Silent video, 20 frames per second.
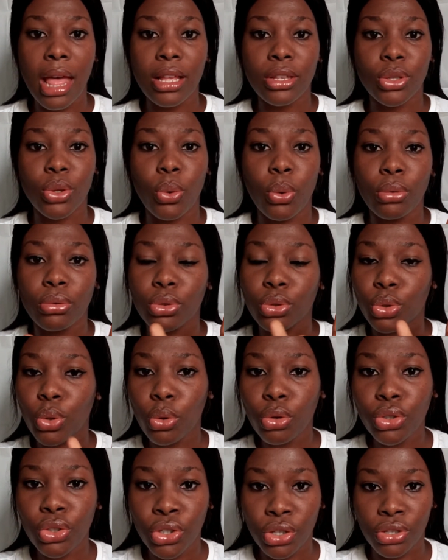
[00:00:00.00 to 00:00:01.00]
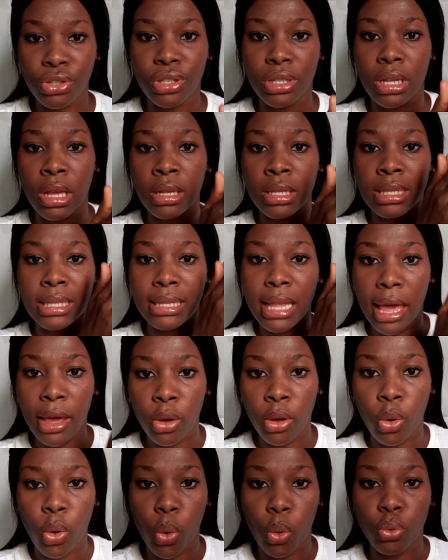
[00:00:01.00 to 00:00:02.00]
So don't just
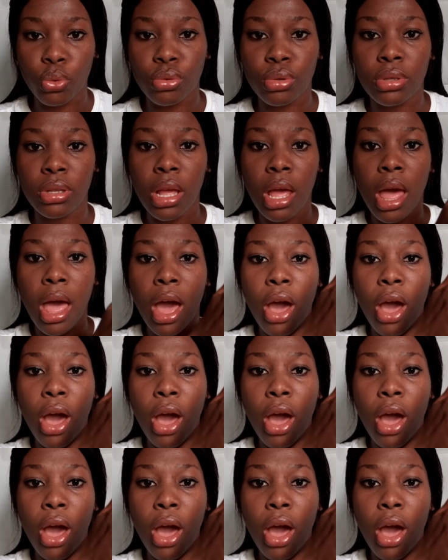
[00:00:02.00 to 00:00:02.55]
set goals.